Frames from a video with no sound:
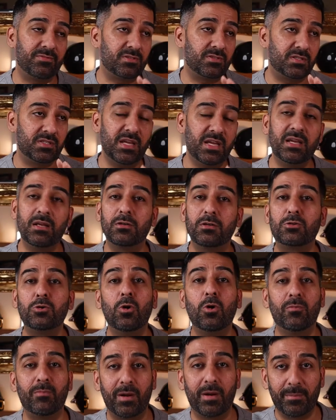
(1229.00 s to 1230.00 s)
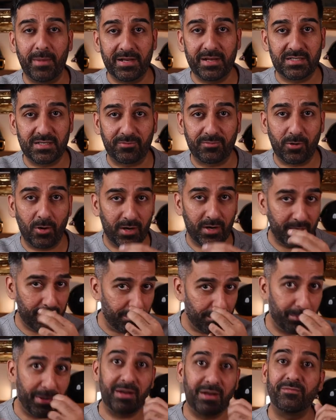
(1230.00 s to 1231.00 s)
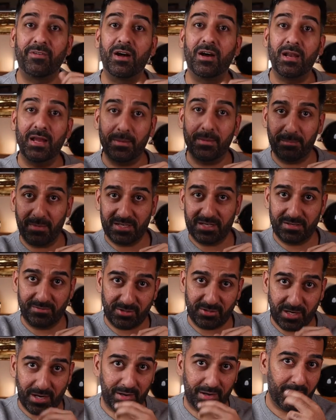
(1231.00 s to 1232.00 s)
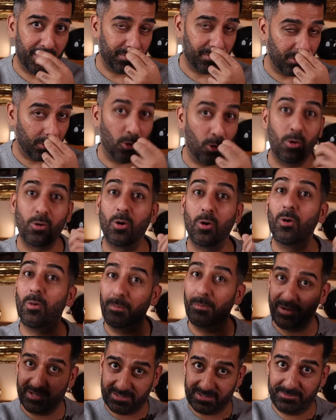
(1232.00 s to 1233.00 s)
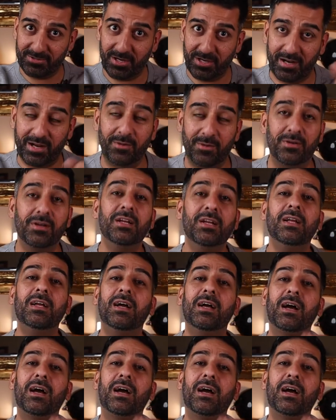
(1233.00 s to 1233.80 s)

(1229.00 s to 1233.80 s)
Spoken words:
I've seen two of my mates have got it. Ben Vale, massive shout out. Gogo, massive shout out.